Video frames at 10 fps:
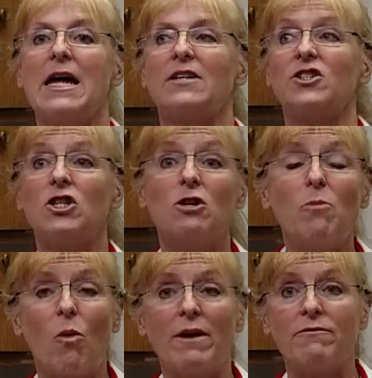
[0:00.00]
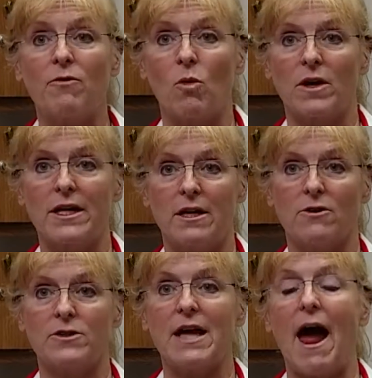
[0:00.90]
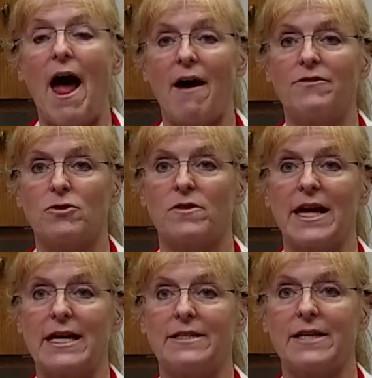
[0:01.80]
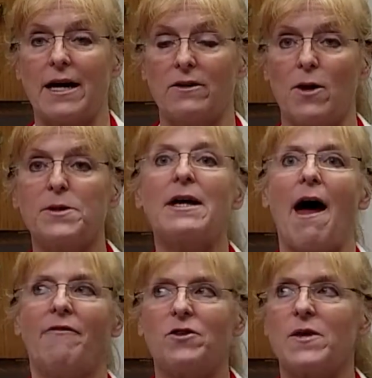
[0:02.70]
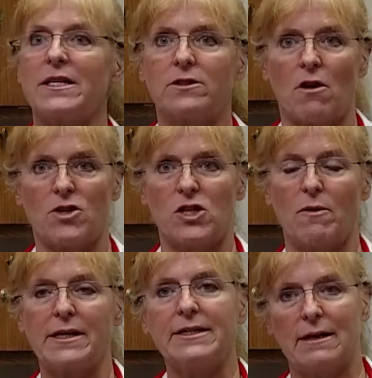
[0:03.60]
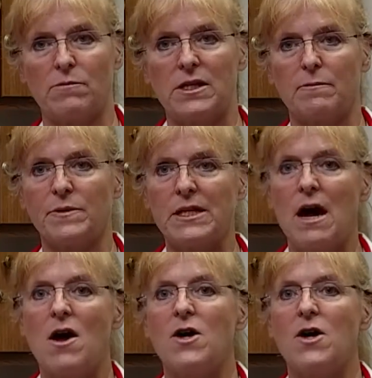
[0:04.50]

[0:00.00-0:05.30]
is 2.4 years after they get diagnosed, after they start showing symptoms.